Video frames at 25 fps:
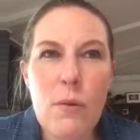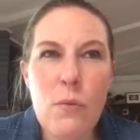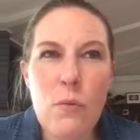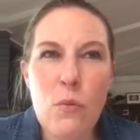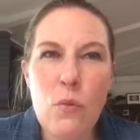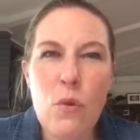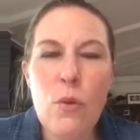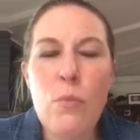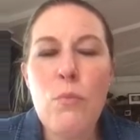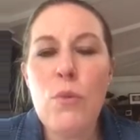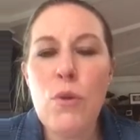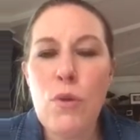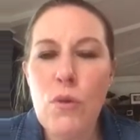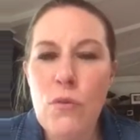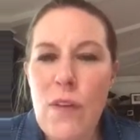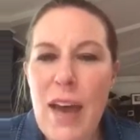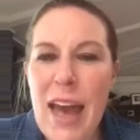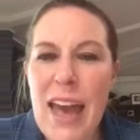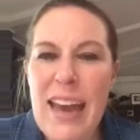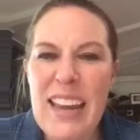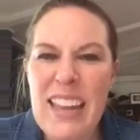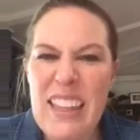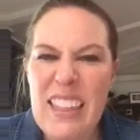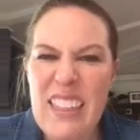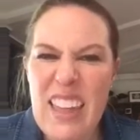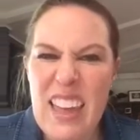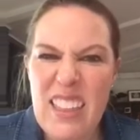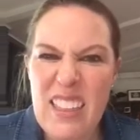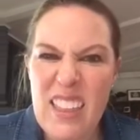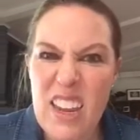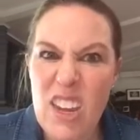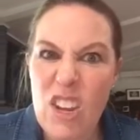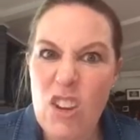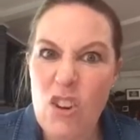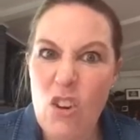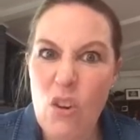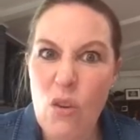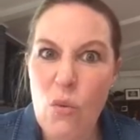remove anything
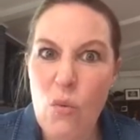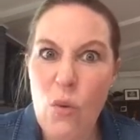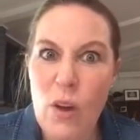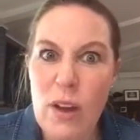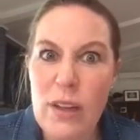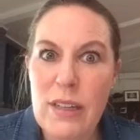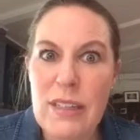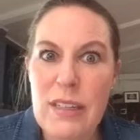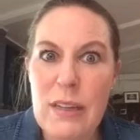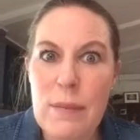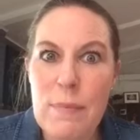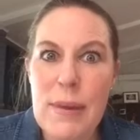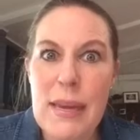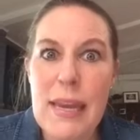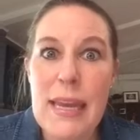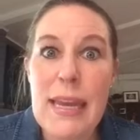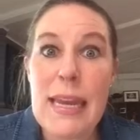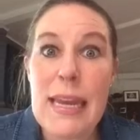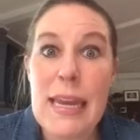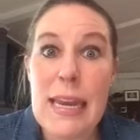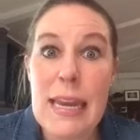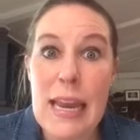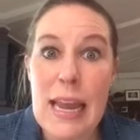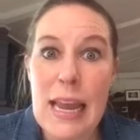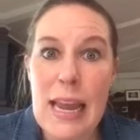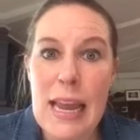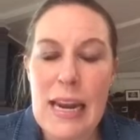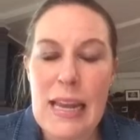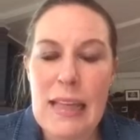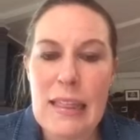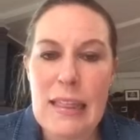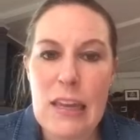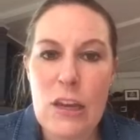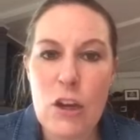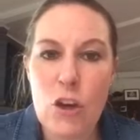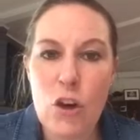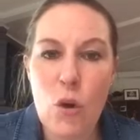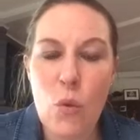that you don't want to be eating,
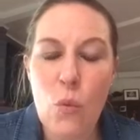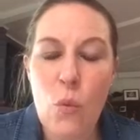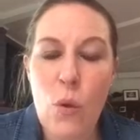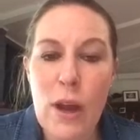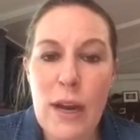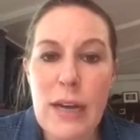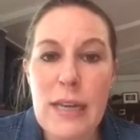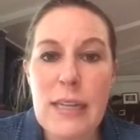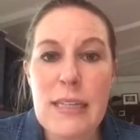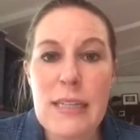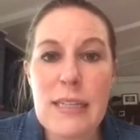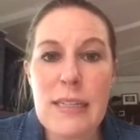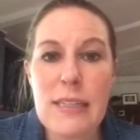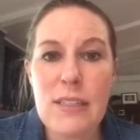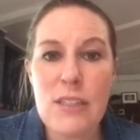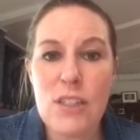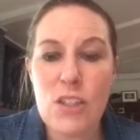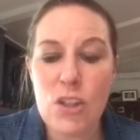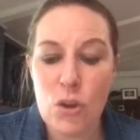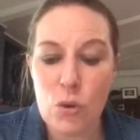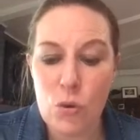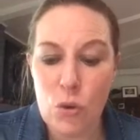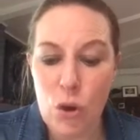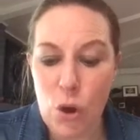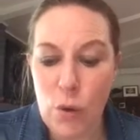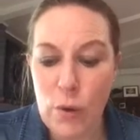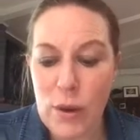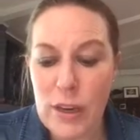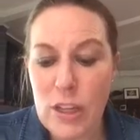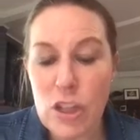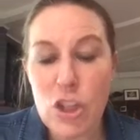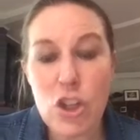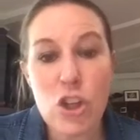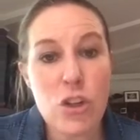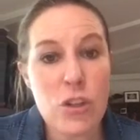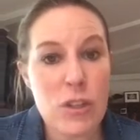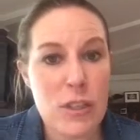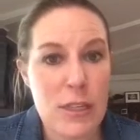anything you don't want to go
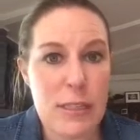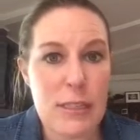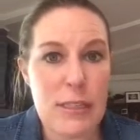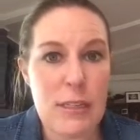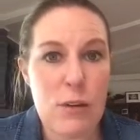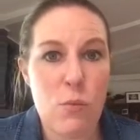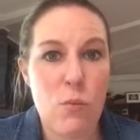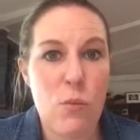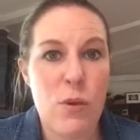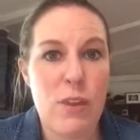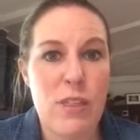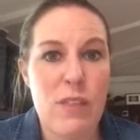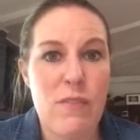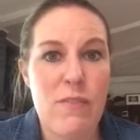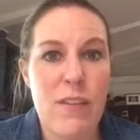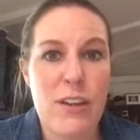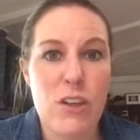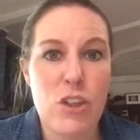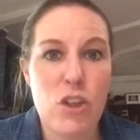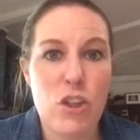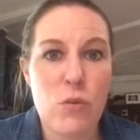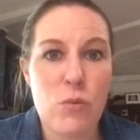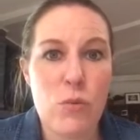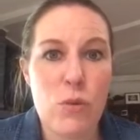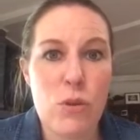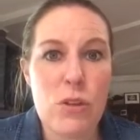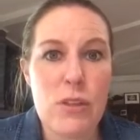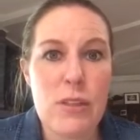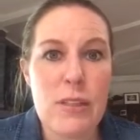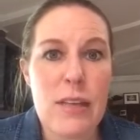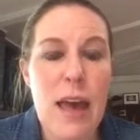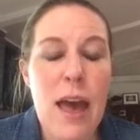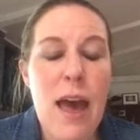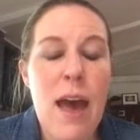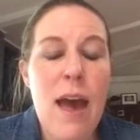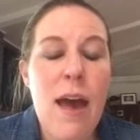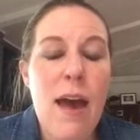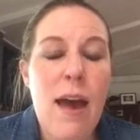into your system with
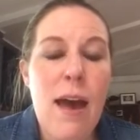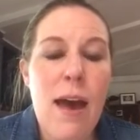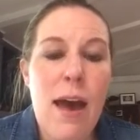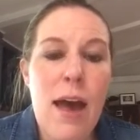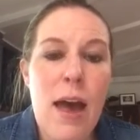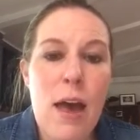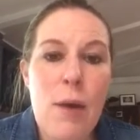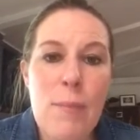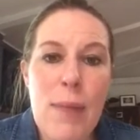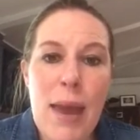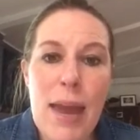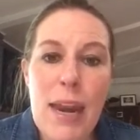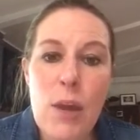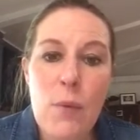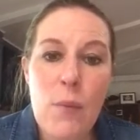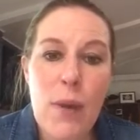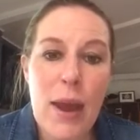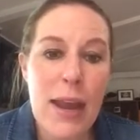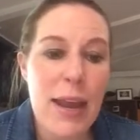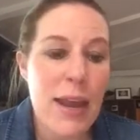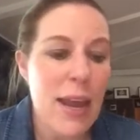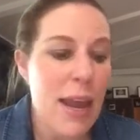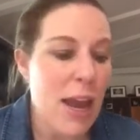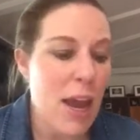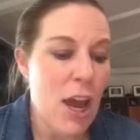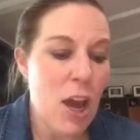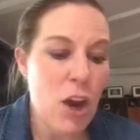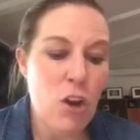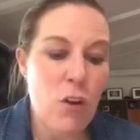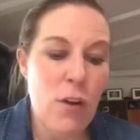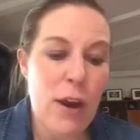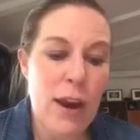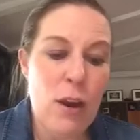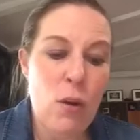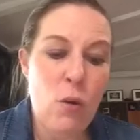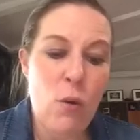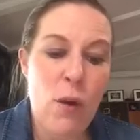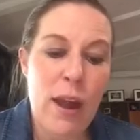vegetables. Um, anyway, a
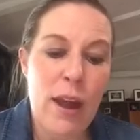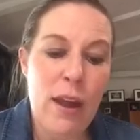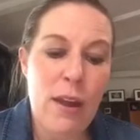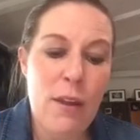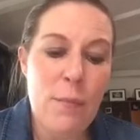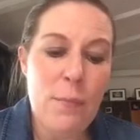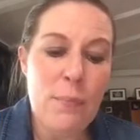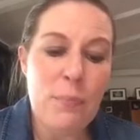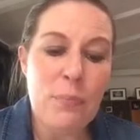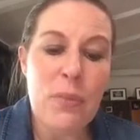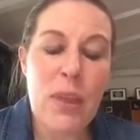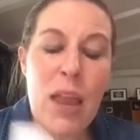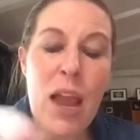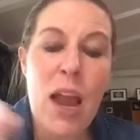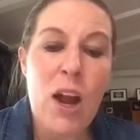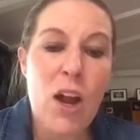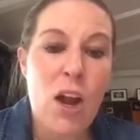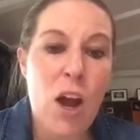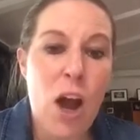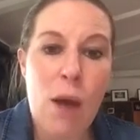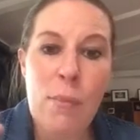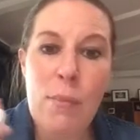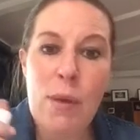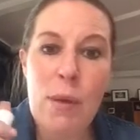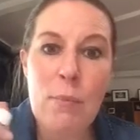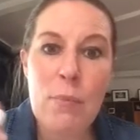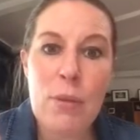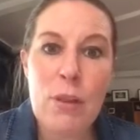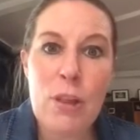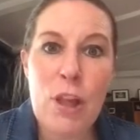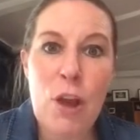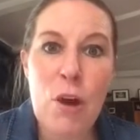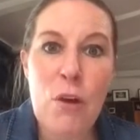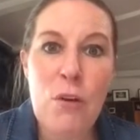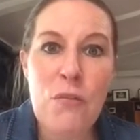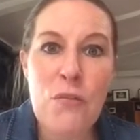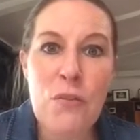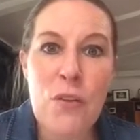great oil. Comment
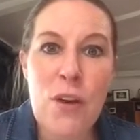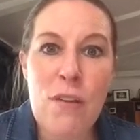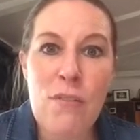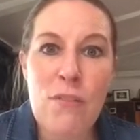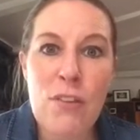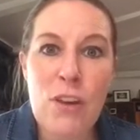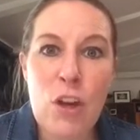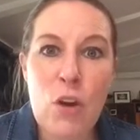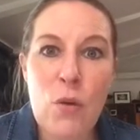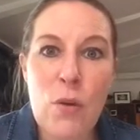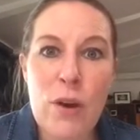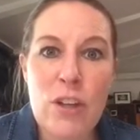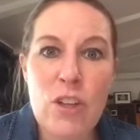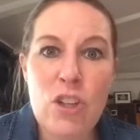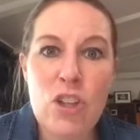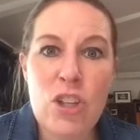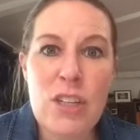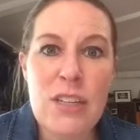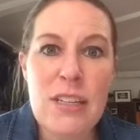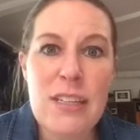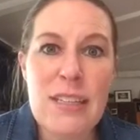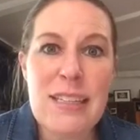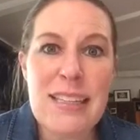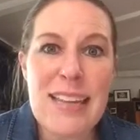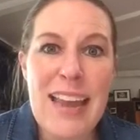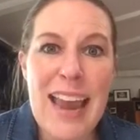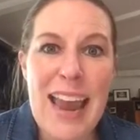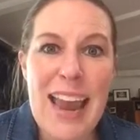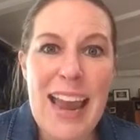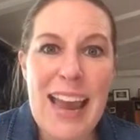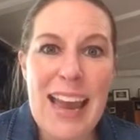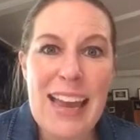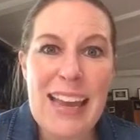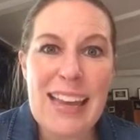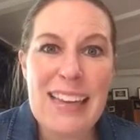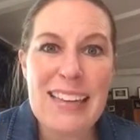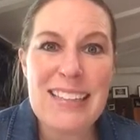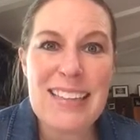below if you have any questions,
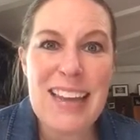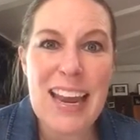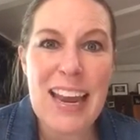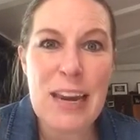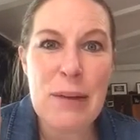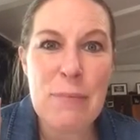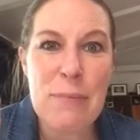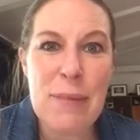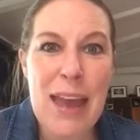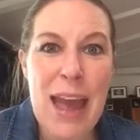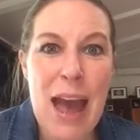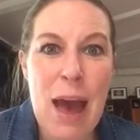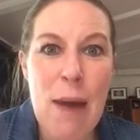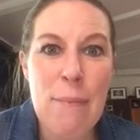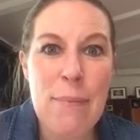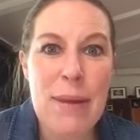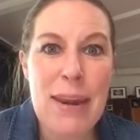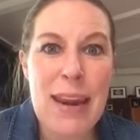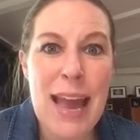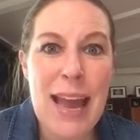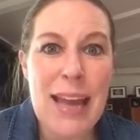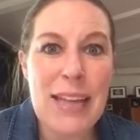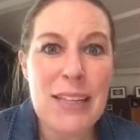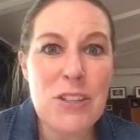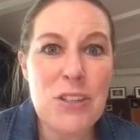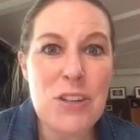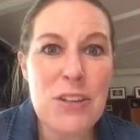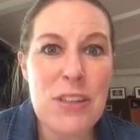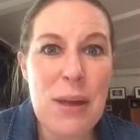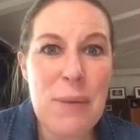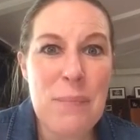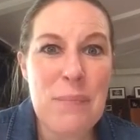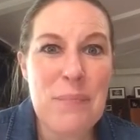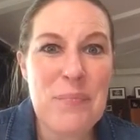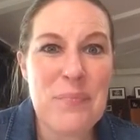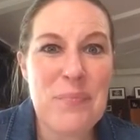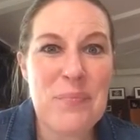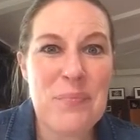and I'd be happy to answer
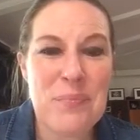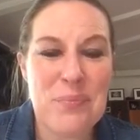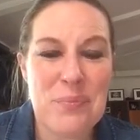them.